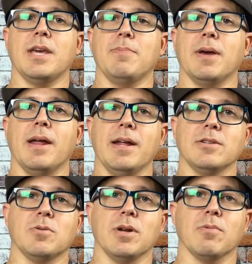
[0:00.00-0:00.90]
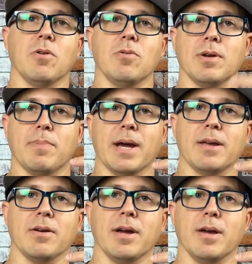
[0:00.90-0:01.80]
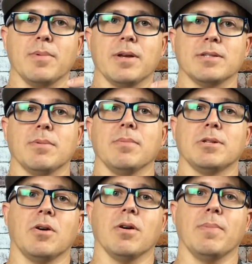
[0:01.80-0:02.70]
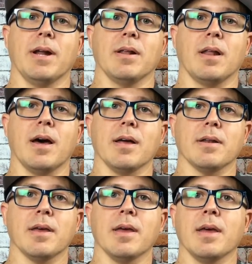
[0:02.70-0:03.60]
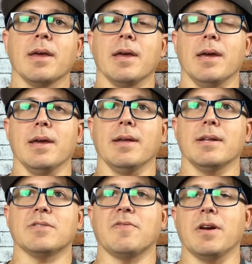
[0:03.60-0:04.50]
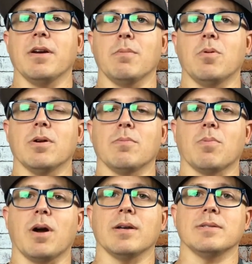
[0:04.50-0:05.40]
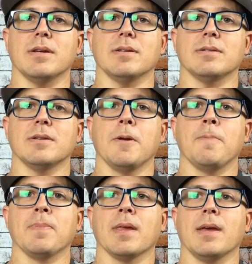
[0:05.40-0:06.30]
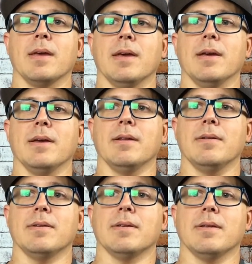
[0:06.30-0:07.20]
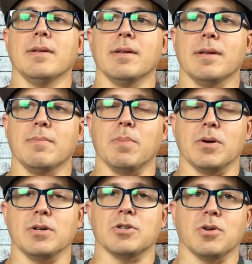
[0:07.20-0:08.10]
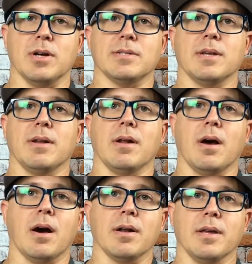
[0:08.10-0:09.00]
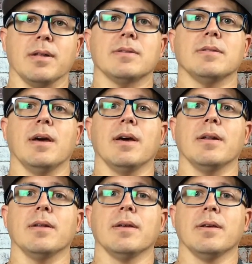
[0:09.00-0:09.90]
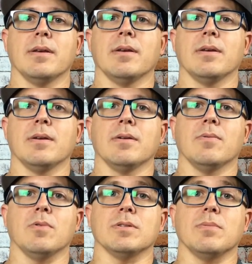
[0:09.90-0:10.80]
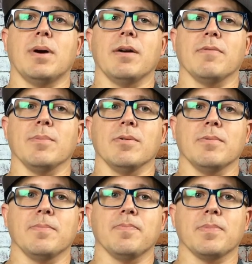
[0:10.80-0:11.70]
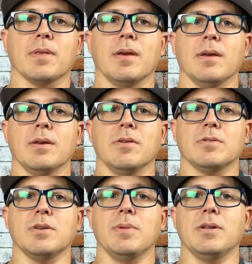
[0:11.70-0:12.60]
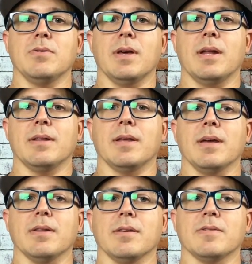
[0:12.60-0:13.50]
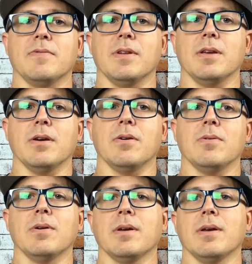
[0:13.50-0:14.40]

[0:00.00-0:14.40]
keep that 80-20 rule in the back of your head, because I'm going to talk about it a lot, and it's a very important process in building trust in an audience that wants to buy from you. You'll see me do that at the end of this video,